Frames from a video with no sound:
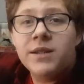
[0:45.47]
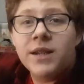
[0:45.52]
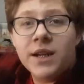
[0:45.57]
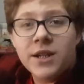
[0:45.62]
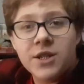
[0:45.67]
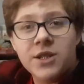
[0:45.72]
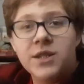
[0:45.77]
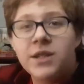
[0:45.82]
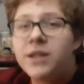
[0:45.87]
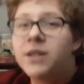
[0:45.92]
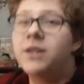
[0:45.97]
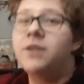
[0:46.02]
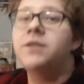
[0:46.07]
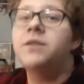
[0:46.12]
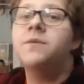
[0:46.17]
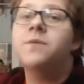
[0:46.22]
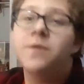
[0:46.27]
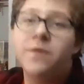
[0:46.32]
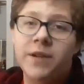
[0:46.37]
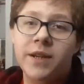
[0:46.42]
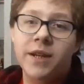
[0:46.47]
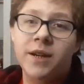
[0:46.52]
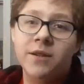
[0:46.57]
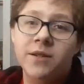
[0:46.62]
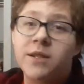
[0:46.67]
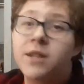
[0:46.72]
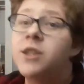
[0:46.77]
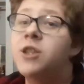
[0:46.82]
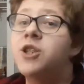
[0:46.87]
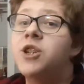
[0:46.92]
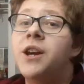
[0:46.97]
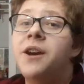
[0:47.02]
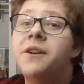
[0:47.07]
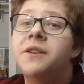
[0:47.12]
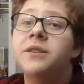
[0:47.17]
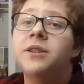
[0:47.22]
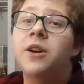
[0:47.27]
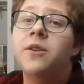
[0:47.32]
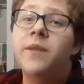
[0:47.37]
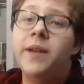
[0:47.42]
I just didn't use it for videos. This chair
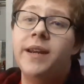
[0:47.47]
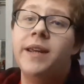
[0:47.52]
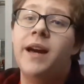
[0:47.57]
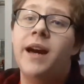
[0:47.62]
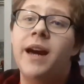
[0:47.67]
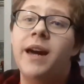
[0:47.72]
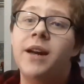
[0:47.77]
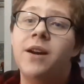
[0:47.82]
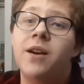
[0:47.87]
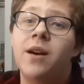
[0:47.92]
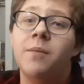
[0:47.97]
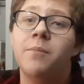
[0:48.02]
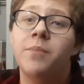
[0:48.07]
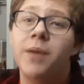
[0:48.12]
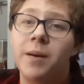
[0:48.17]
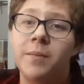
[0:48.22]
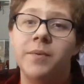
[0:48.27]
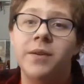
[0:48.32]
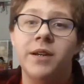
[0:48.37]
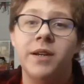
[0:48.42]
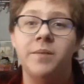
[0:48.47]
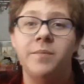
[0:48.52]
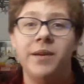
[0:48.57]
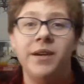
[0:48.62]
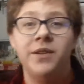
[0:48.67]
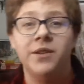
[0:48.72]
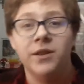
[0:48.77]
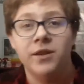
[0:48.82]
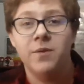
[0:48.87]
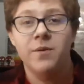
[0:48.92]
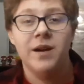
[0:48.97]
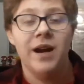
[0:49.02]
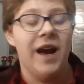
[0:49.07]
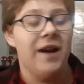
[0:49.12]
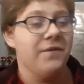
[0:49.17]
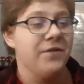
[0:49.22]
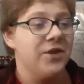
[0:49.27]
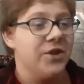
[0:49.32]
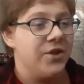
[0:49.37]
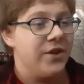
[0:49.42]
doesn't go any higher. I'm probably going to be in the lower
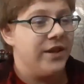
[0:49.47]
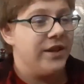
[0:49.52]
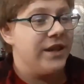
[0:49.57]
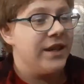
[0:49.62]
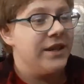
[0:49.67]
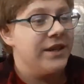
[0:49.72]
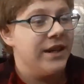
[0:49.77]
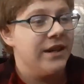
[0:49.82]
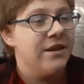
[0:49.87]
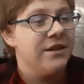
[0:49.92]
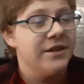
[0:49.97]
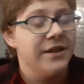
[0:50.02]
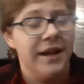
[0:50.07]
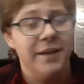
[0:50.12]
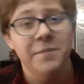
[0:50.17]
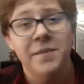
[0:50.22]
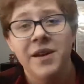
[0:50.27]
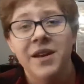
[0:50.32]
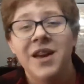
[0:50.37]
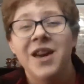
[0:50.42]
half of the screen the entire time.